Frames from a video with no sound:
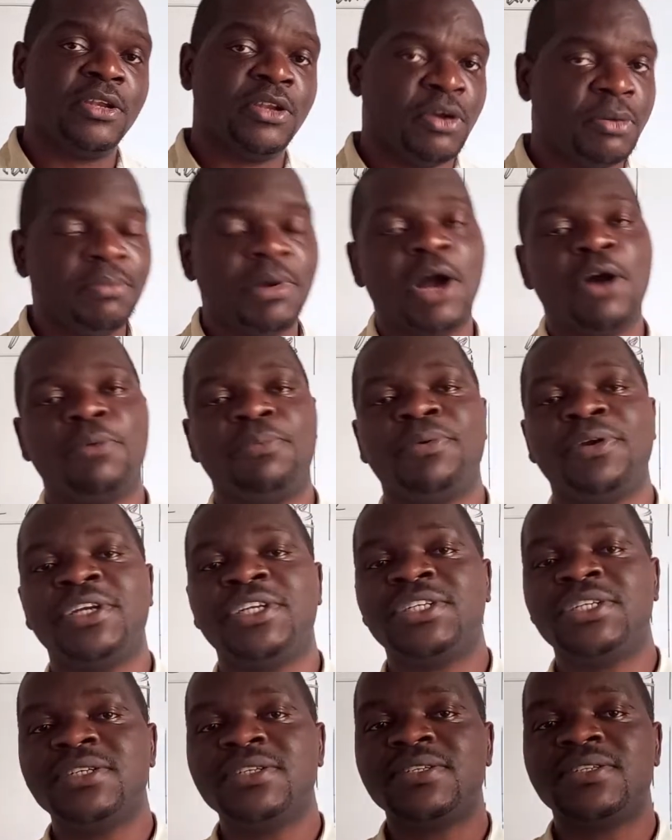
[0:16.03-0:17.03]
number
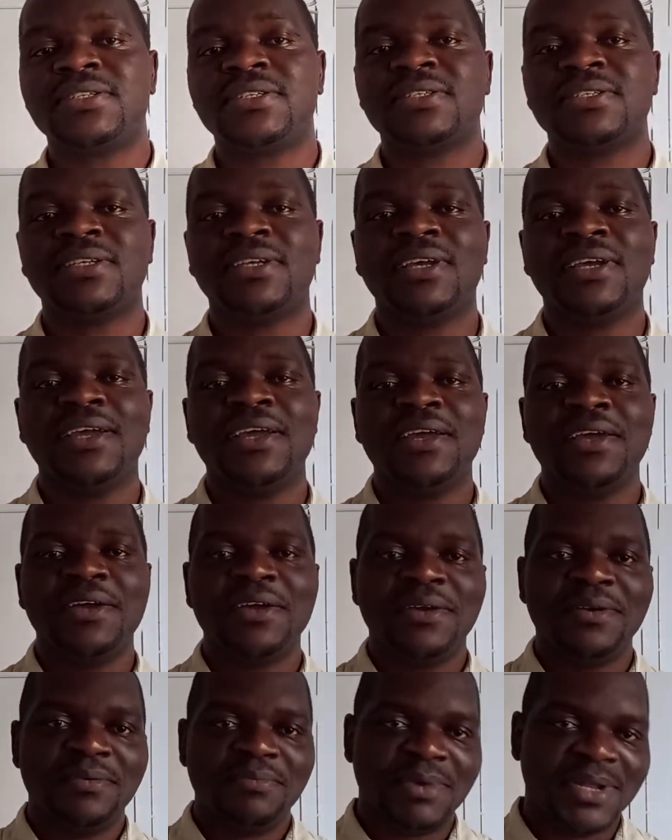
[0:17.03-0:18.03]
operations,
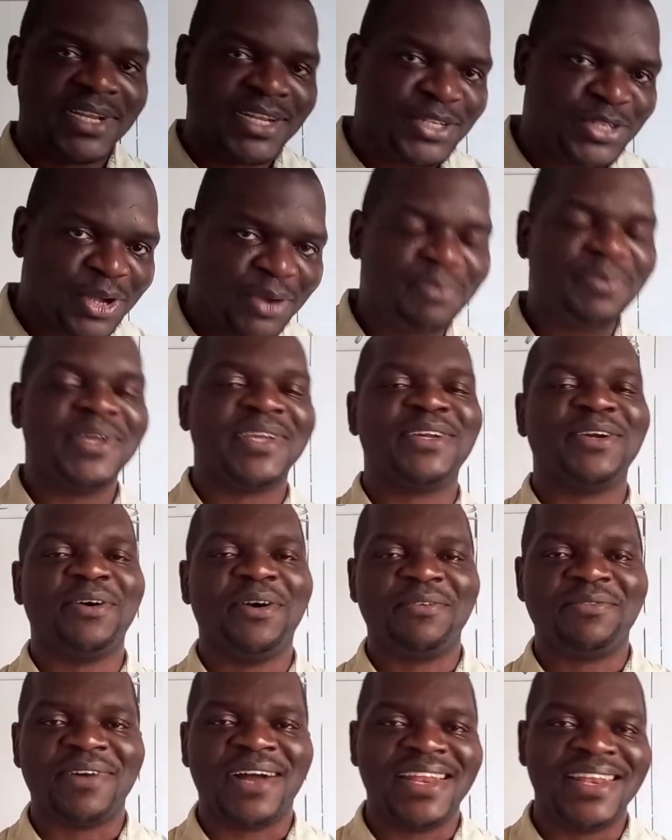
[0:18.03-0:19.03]
but the topic
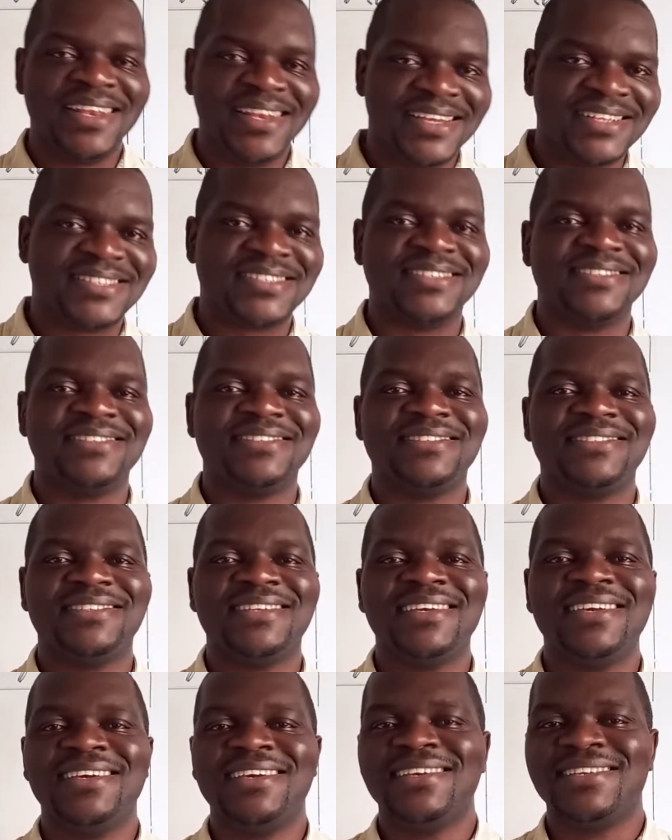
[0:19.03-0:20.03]
of our lesson
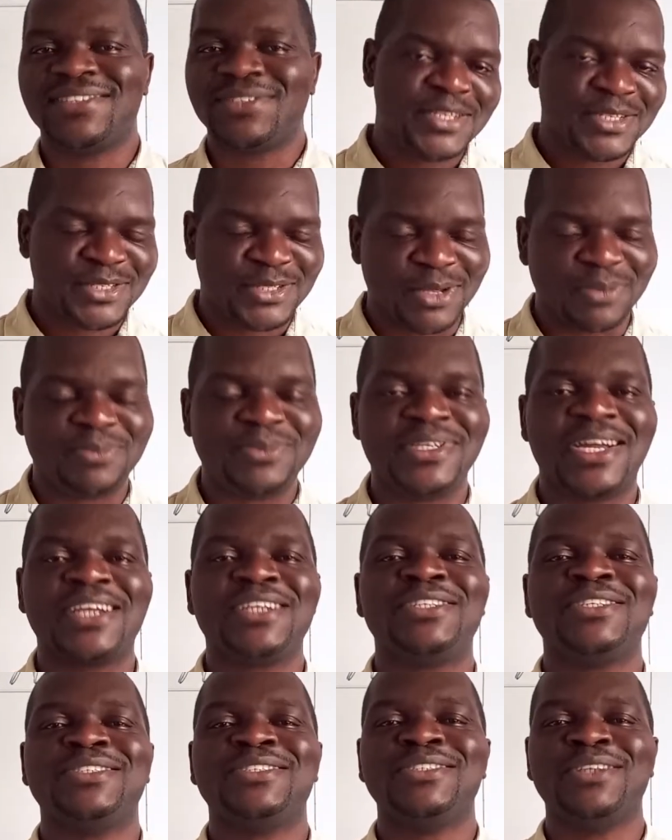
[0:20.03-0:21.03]
is
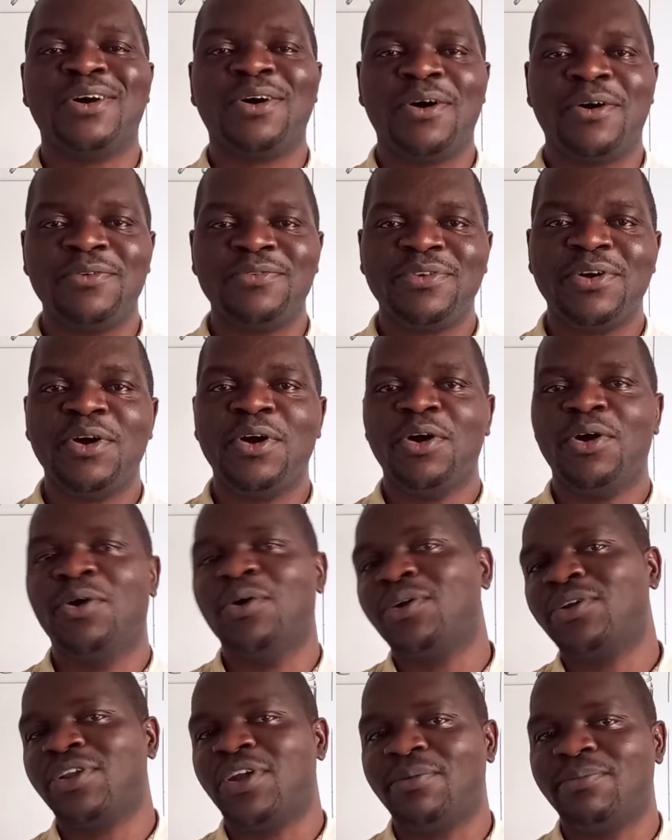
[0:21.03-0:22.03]
subtraction of
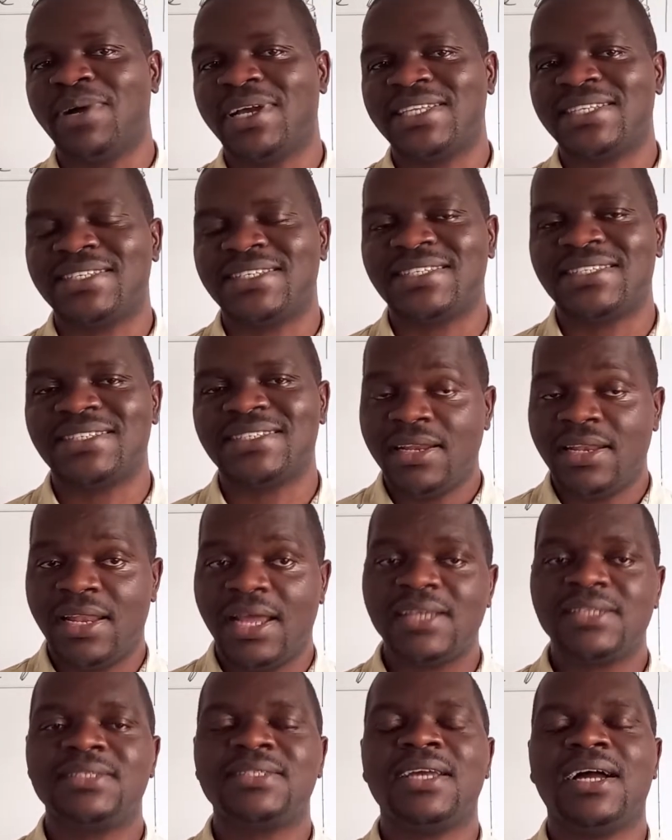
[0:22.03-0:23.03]
whole numbers.
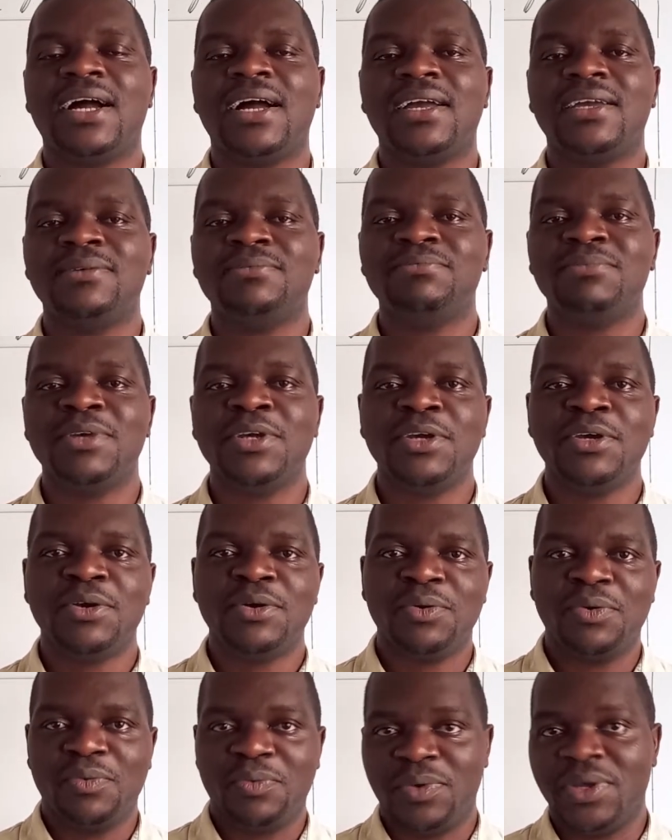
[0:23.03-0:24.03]
Last time
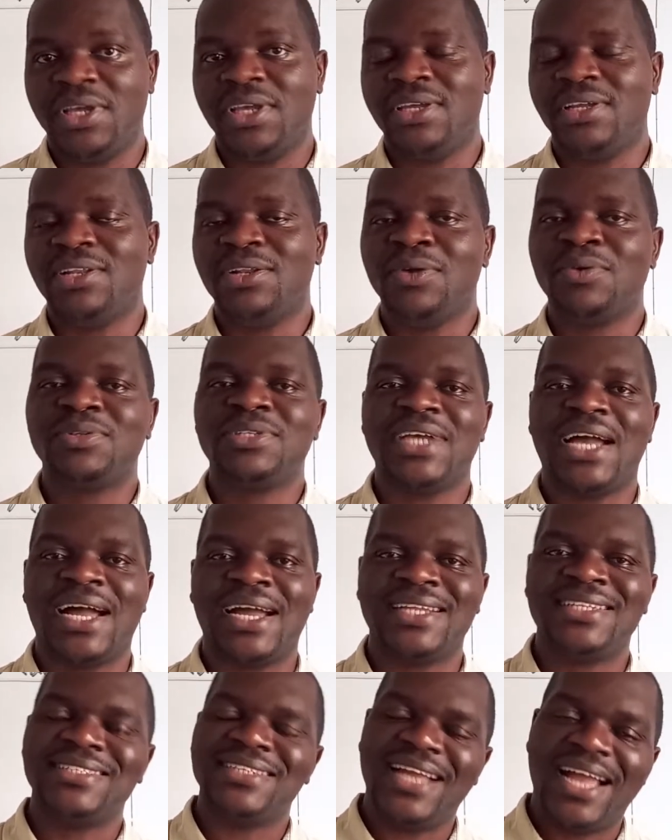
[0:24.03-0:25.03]
we looked
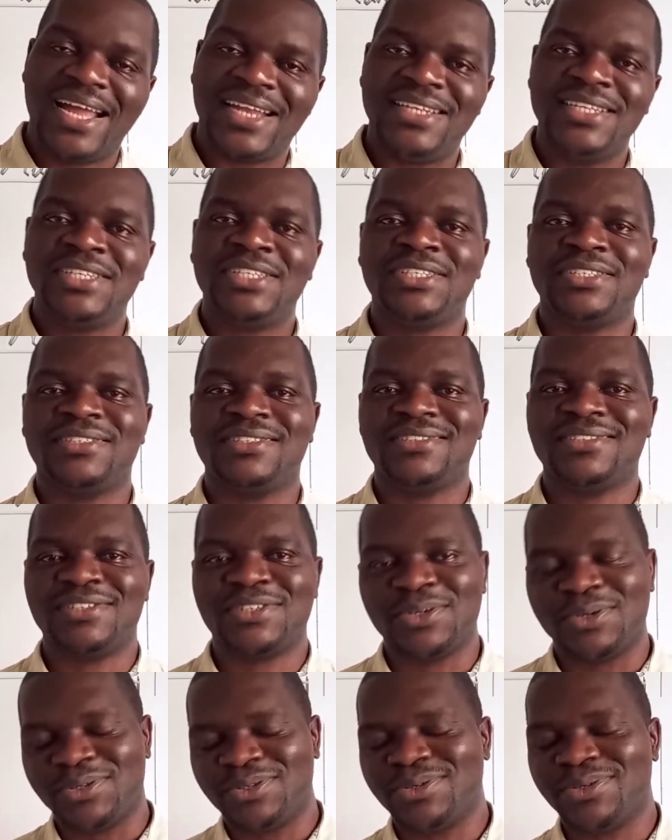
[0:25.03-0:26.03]
at addition,
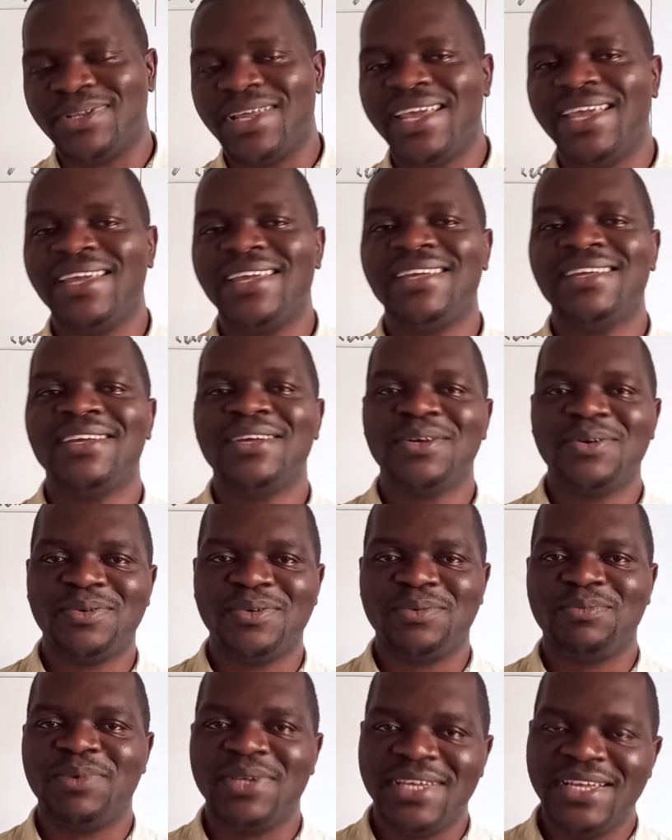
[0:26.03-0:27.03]
so today
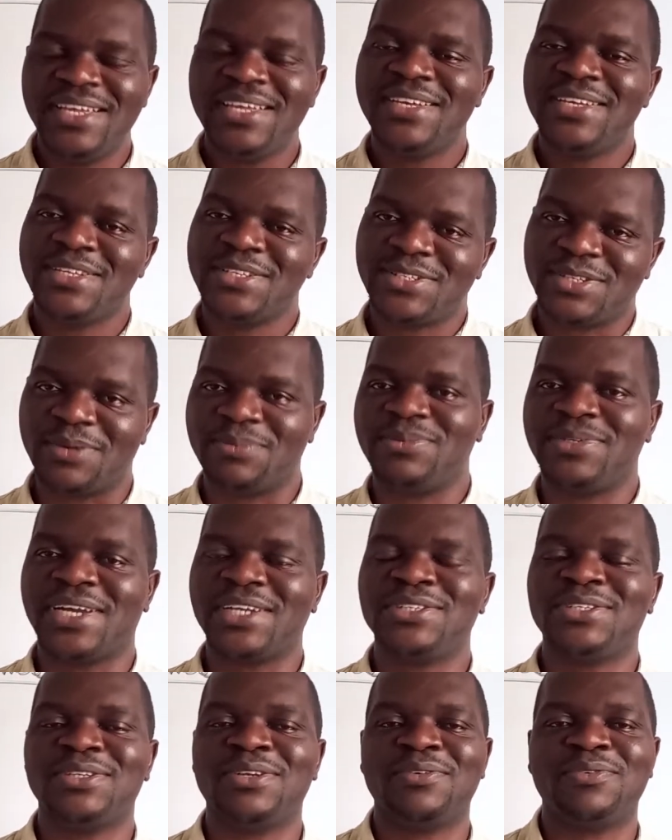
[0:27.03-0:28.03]
will be
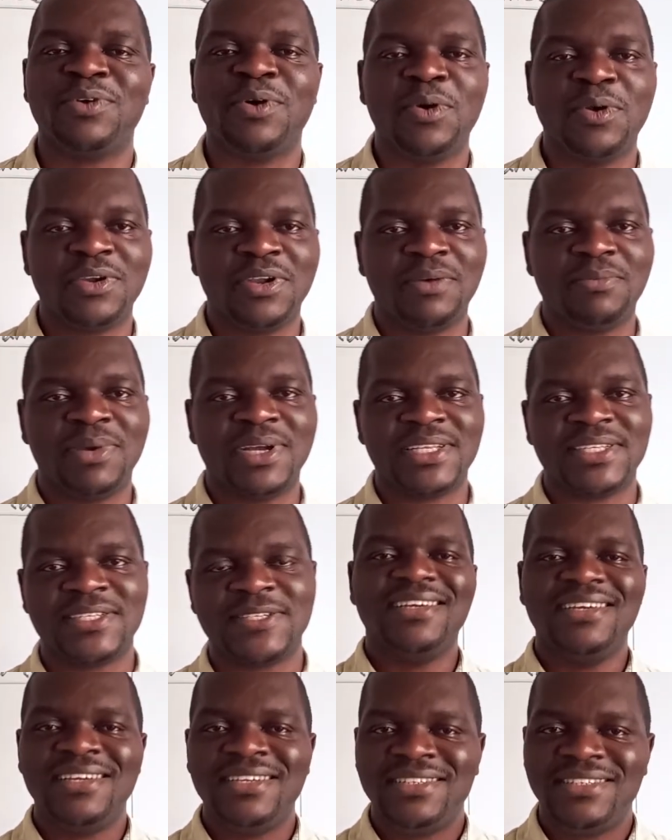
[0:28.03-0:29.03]
subtraction of whole
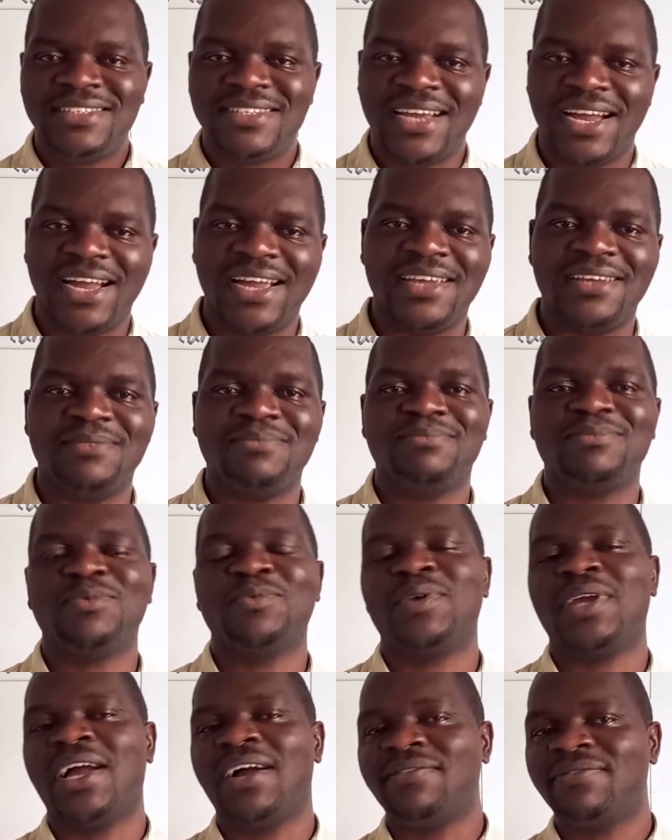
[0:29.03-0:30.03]
numbers. Each time
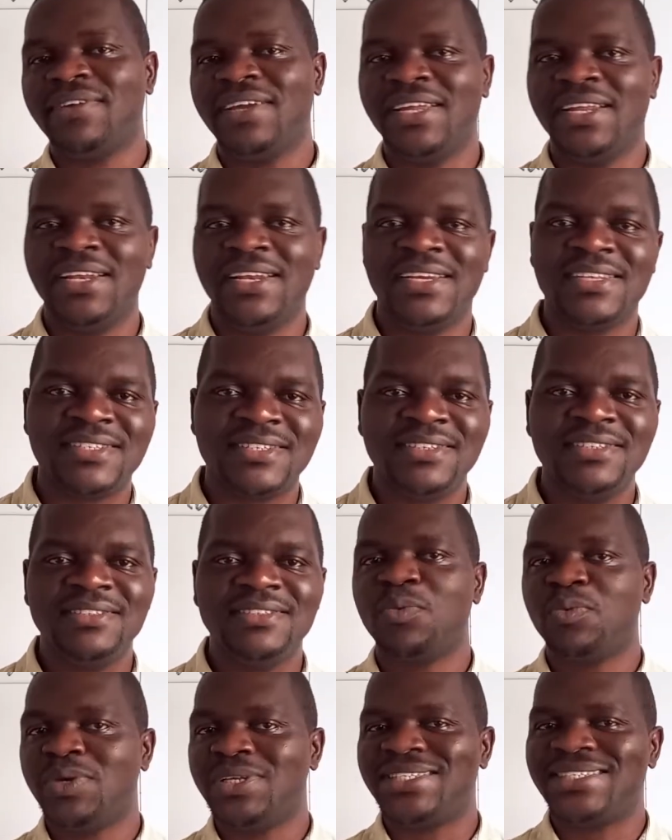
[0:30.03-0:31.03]
we have a lesson,
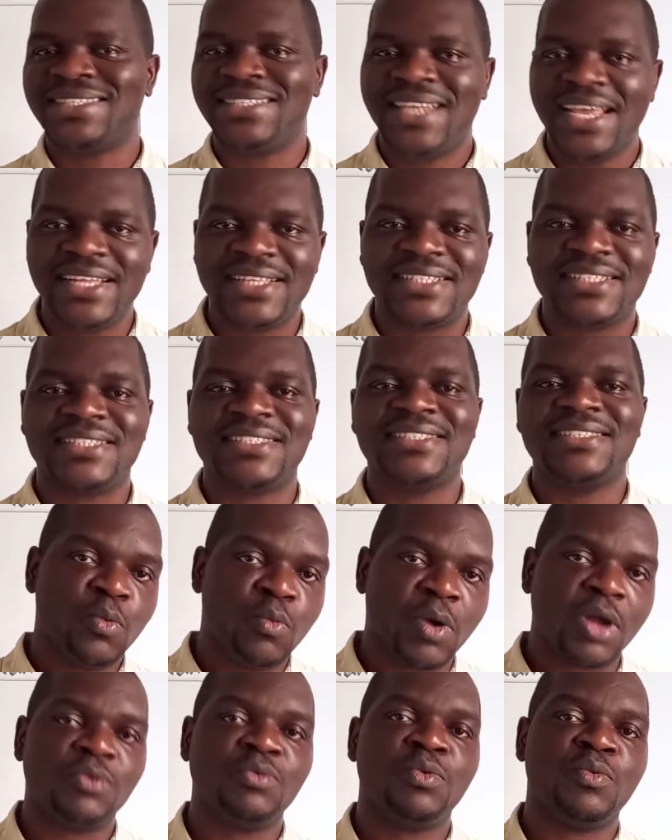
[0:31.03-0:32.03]
we state
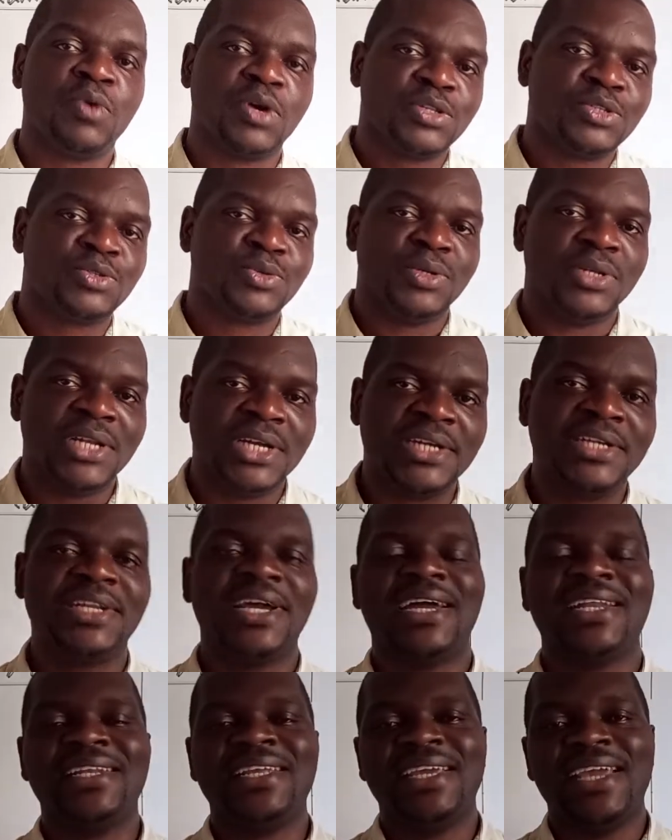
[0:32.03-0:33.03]
what we want to learn
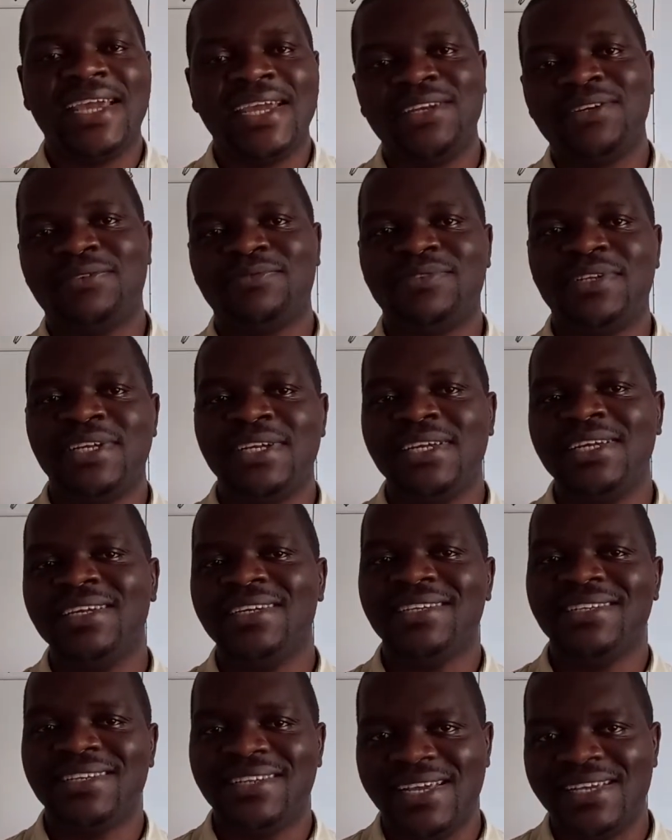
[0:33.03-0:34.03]
at the end of the
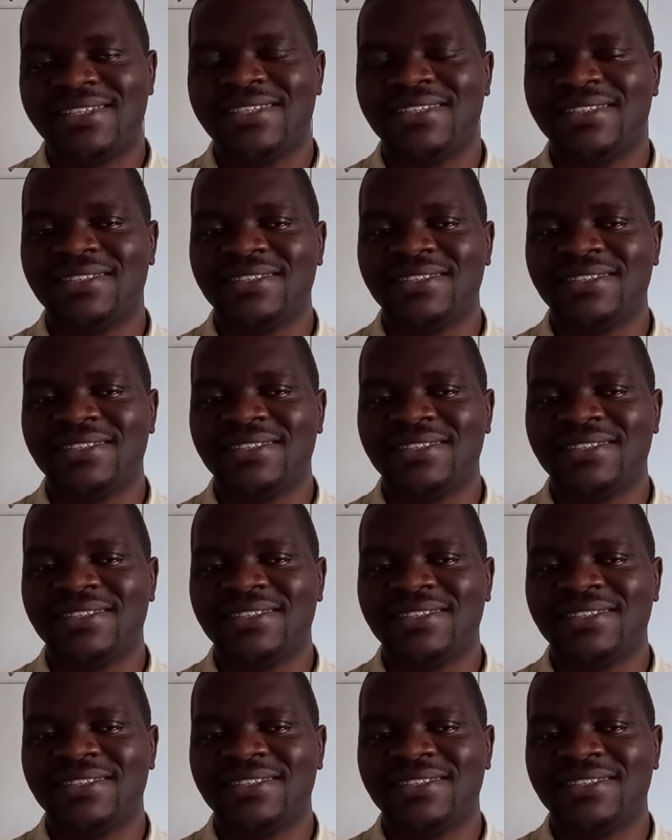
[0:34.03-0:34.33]
lesson